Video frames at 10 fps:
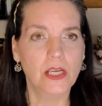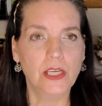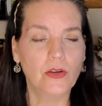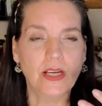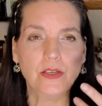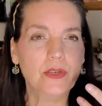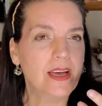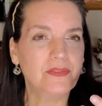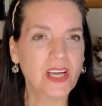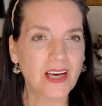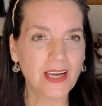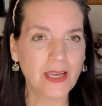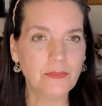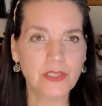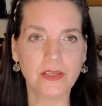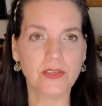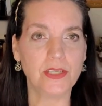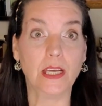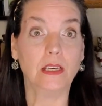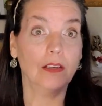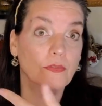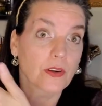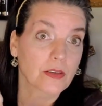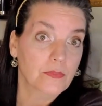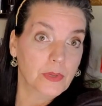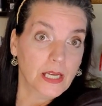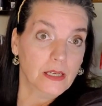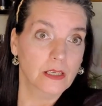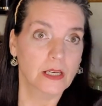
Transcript: you know, I don't have time to stand in front of my